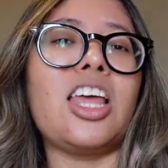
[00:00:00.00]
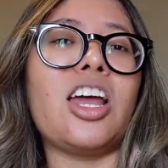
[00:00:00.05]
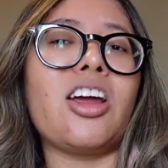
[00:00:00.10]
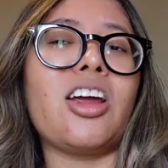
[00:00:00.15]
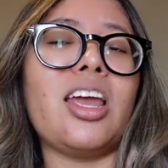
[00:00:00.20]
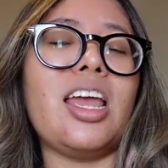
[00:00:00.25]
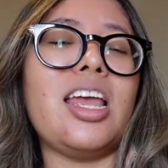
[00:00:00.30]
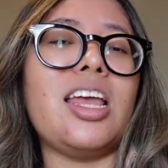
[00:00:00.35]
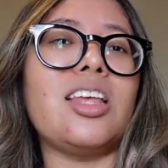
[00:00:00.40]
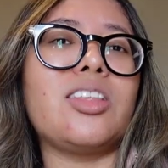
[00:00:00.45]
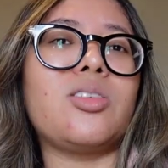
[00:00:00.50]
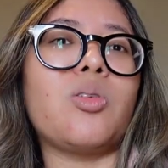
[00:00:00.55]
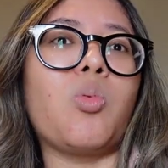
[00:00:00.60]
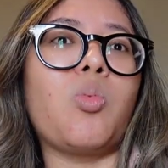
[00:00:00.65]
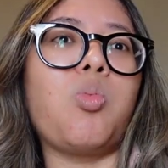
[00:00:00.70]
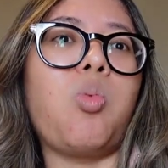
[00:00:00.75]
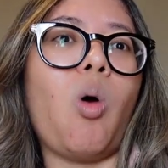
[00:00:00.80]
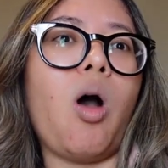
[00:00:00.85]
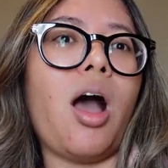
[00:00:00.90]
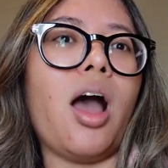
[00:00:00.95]
There is
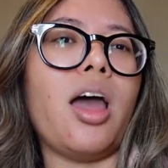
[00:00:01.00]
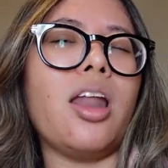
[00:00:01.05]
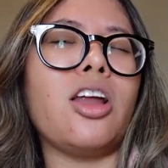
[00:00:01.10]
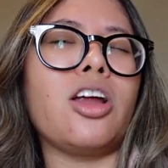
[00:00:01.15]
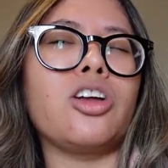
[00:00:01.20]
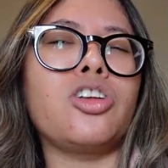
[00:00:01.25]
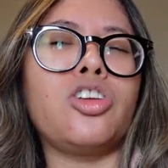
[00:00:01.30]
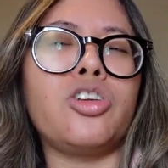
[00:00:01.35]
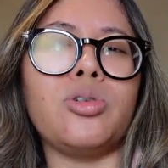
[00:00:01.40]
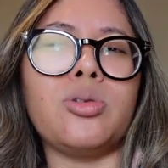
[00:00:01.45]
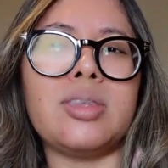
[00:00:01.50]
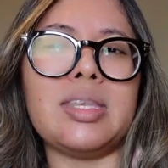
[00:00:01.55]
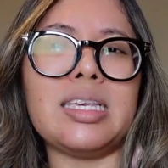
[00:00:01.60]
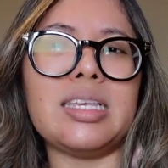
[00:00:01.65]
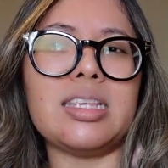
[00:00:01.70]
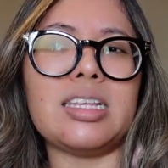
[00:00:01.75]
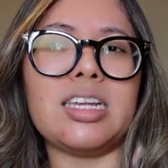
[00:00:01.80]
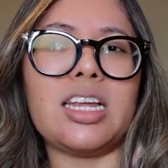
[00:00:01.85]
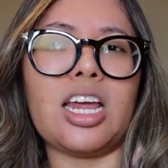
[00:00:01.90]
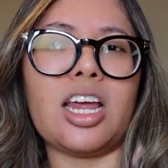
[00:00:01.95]
1 or 2
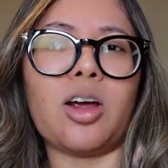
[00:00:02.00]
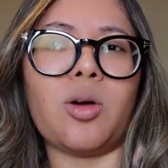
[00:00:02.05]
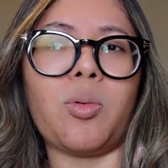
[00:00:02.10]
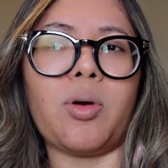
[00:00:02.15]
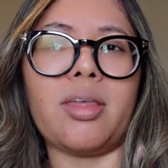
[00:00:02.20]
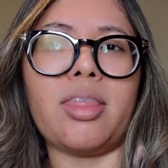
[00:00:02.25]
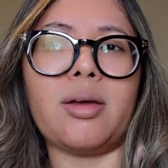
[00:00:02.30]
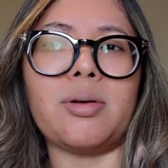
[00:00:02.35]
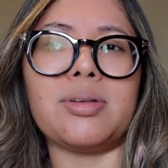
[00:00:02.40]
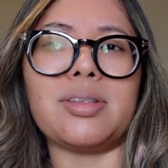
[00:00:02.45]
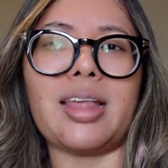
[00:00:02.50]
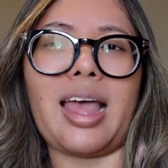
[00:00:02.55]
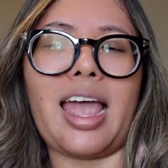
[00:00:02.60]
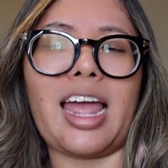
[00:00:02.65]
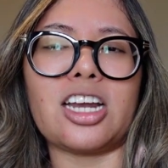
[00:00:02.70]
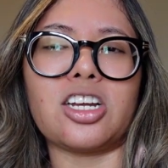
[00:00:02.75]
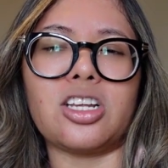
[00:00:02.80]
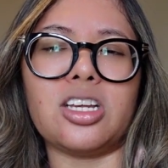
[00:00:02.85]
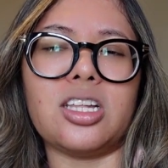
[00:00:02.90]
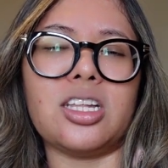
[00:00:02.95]
scenes in here where there was
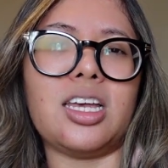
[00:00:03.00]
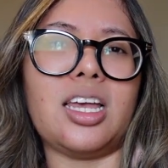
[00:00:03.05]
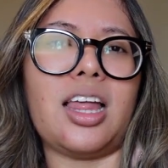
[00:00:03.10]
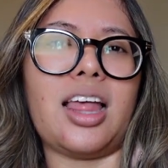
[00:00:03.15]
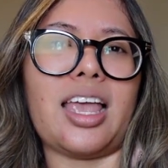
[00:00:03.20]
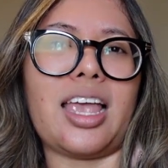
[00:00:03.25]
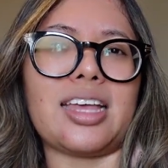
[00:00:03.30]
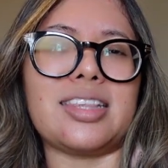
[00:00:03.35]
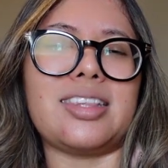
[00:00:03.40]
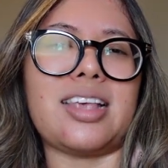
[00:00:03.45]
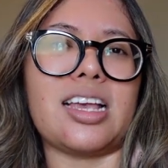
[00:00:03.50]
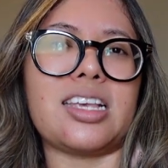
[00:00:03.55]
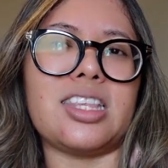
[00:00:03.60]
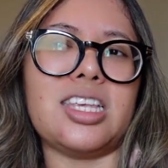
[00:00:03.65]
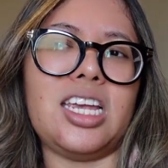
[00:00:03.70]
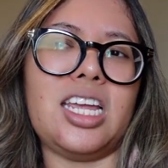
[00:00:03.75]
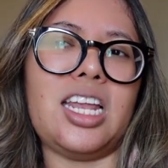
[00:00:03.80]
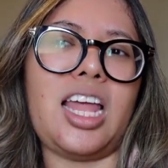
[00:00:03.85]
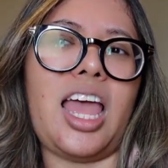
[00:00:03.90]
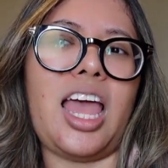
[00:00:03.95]
actually like a sex
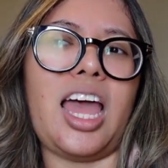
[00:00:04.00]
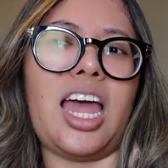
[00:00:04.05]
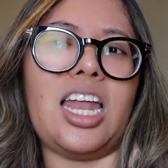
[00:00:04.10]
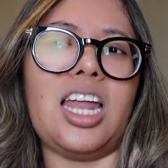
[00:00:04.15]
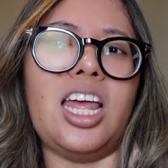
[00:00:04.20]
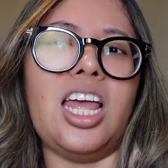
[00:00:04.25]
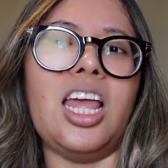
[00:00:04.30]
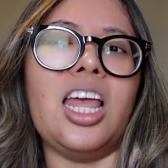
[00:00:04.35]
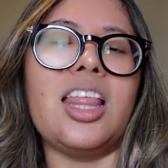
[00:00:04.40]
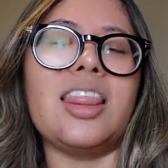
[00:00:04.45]
scene, and